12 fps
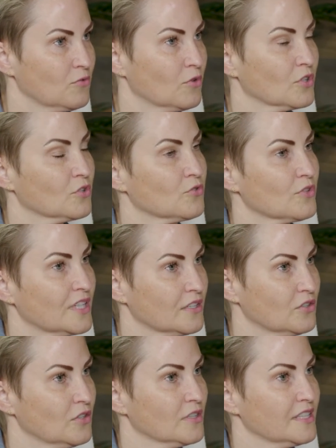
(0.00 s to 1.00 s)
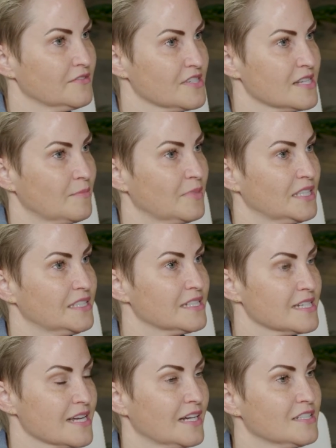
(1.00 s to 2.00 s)
or critical if somebody
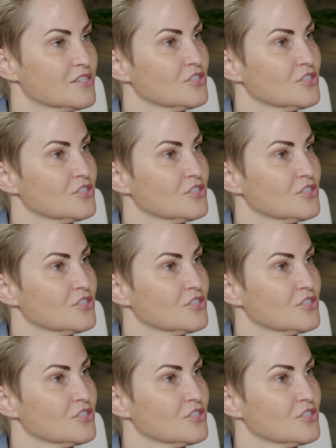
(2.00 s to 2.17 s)
decides